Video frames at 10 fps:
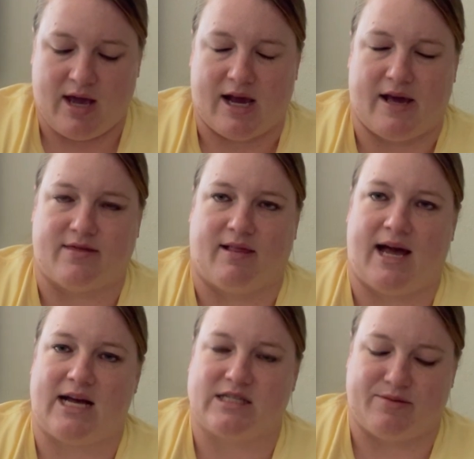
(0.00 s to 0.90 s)
And the
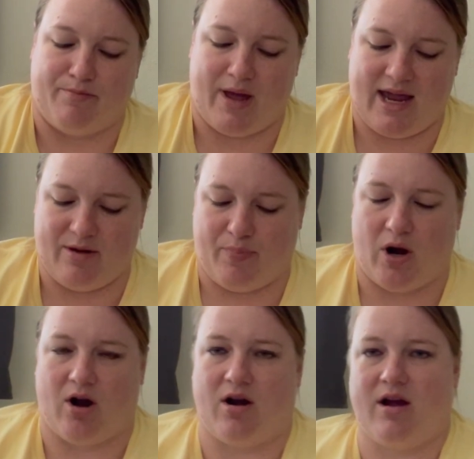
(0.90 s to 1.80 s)
last main
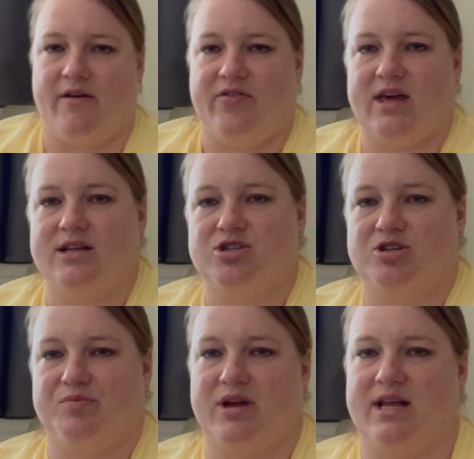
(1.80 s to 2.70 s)
part of the
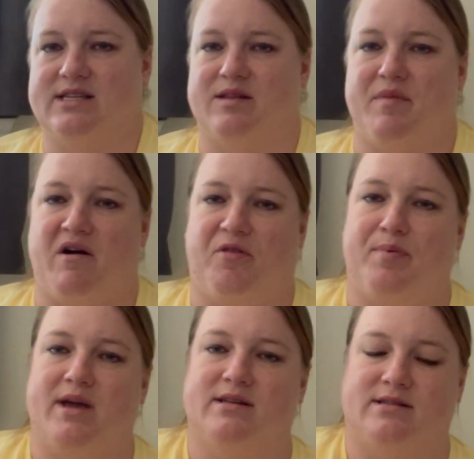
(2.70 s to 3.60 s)
instrument is the
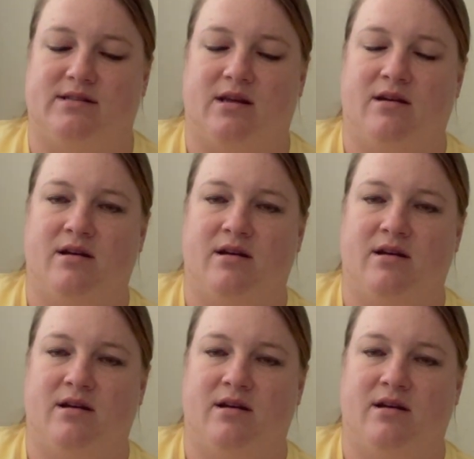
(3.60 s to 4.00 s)
mouthpiece.